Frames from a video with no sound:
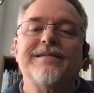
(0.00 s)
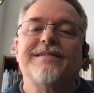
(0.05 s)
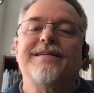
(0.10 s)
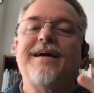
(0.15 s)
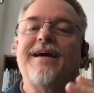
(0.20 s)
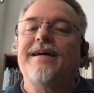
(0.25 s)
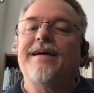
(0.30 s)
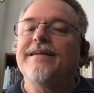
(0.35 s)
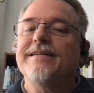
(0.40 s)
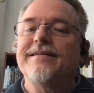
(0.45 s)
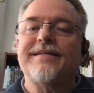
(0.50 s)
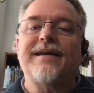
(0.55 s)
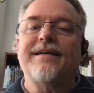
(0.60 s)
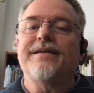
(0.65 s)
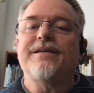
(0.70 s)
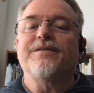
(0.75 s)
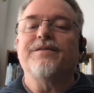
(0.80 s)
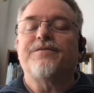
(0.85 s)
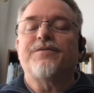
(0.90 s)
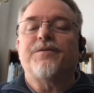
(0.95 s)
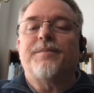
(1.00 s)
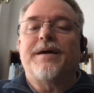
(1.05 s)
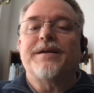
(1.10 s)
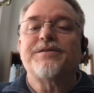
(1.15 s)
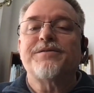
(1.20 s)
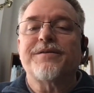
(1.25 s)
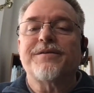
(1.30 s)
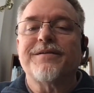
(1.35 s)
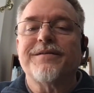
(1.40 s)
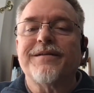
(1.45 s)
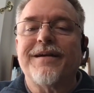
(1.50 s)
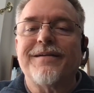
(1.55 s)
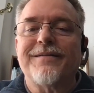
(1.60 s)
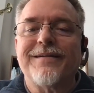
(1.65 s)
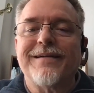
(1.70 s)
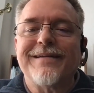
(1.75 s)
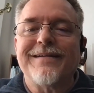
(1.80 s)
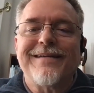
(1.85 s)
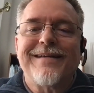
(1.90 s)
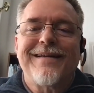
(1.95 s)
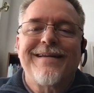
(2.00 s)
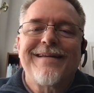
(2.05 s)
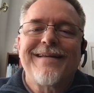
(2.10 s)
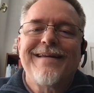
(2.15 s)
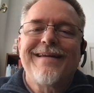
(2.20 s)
and decide, is that a useful metric or not, right?